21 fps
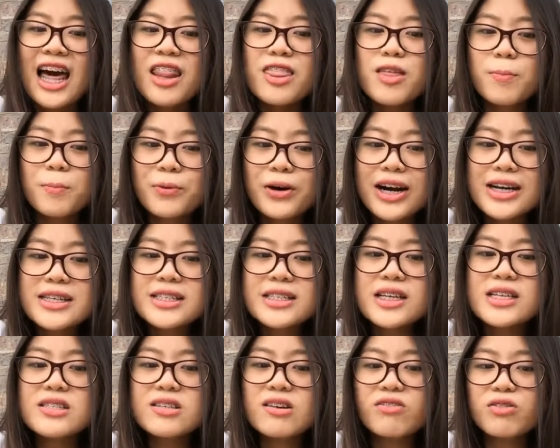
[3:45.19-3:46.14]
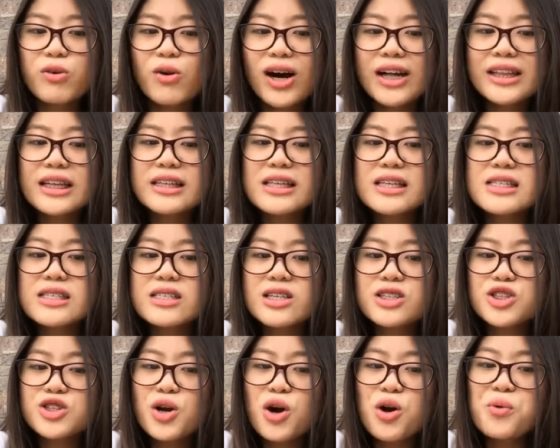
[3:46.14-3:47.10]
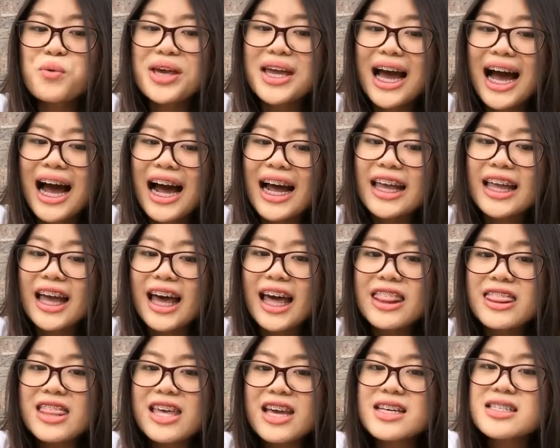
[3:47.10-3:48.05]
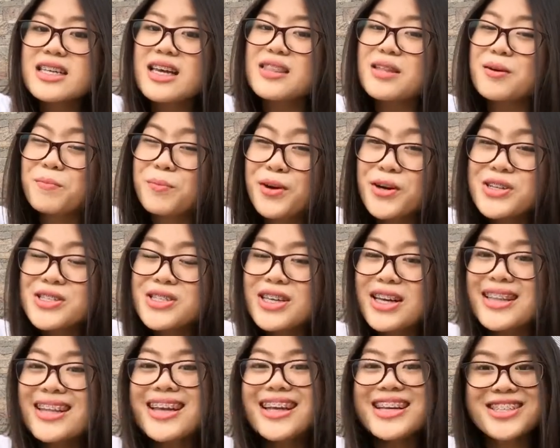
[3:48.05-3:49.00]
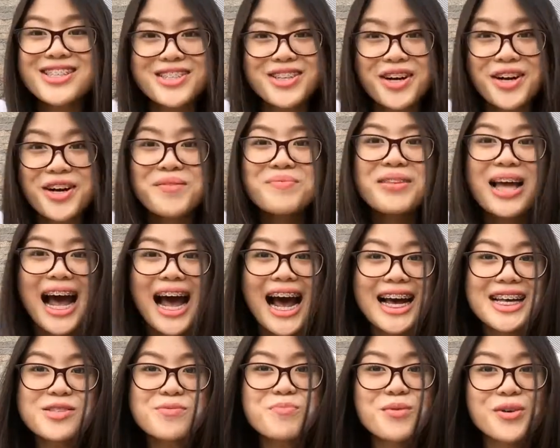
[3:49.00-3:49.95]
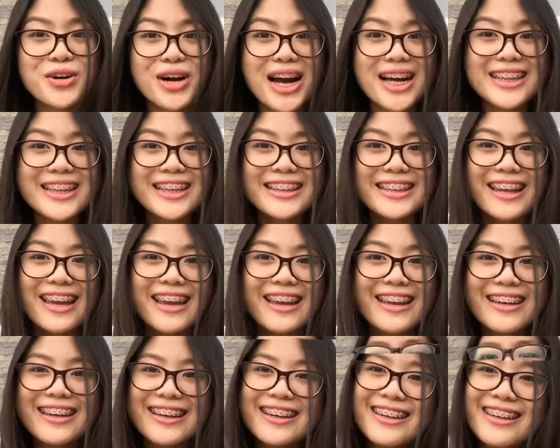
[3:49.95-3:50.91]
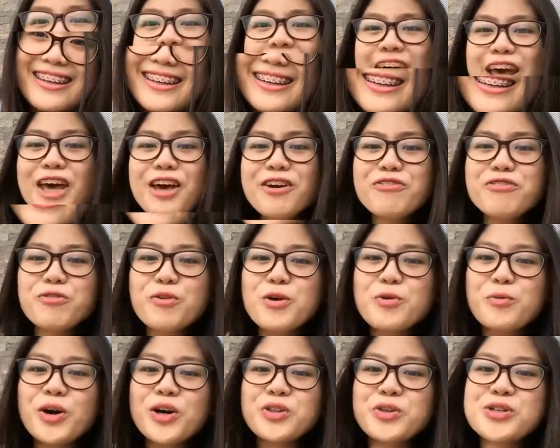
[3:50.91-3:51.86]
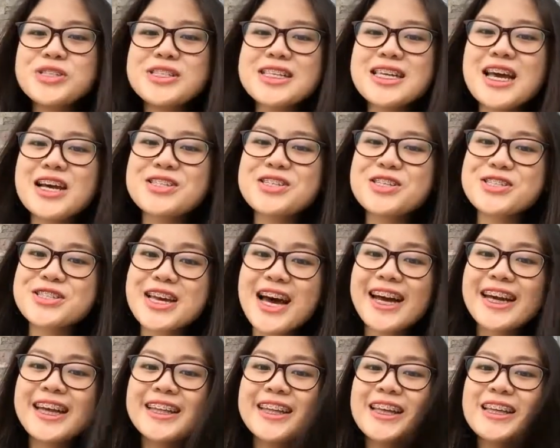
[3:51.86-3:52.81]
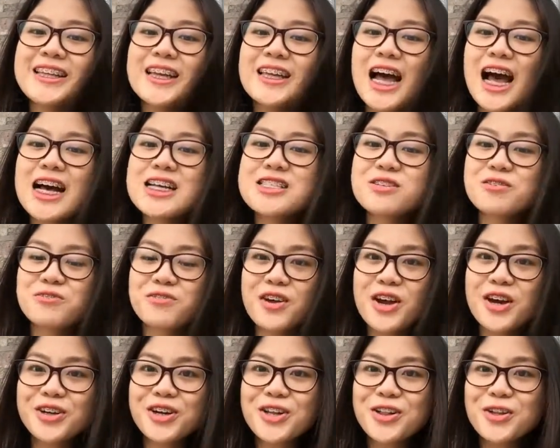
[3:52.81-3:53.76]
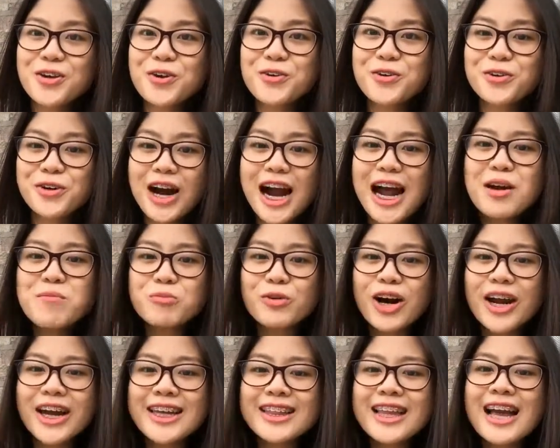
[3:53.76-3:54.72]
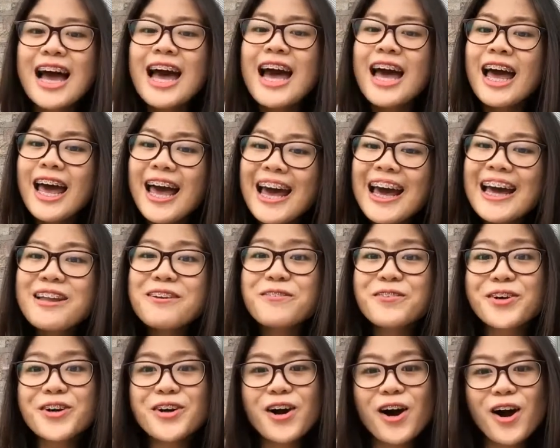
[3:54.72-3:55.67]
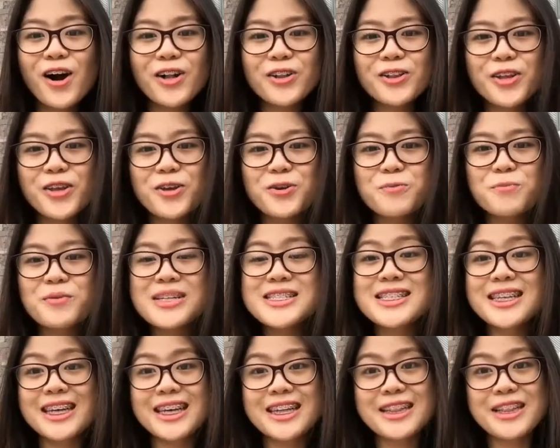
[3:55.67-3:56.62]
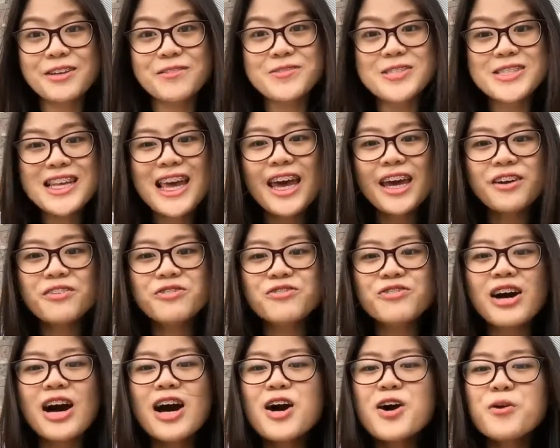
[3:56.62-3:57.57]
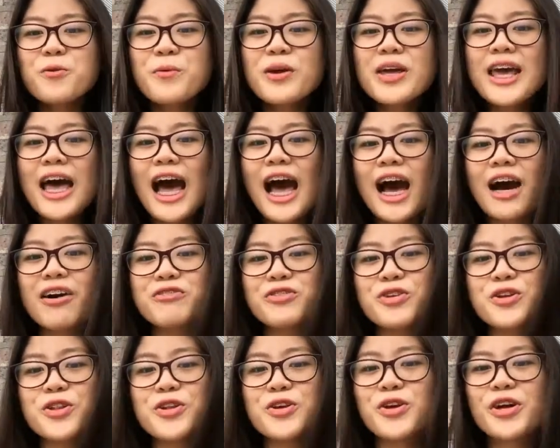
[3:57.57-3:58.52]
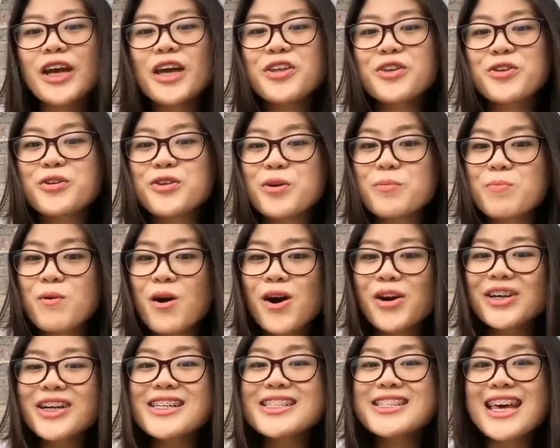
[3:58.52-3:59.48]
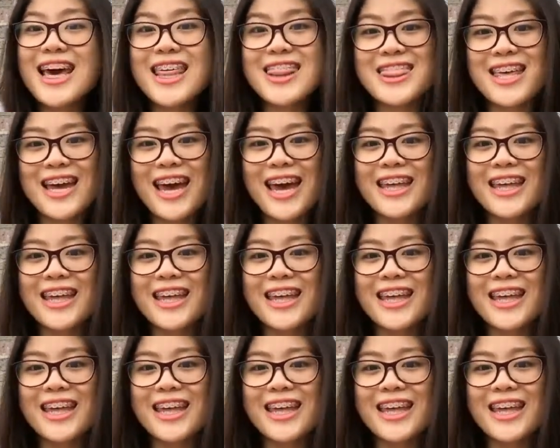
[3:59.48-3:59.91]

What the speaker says: The presence of qualities showing high ethics in a person is termed as morality. If we want to see a society that has a very low crime rate and where all humans can live safe, we have to look into the morals and the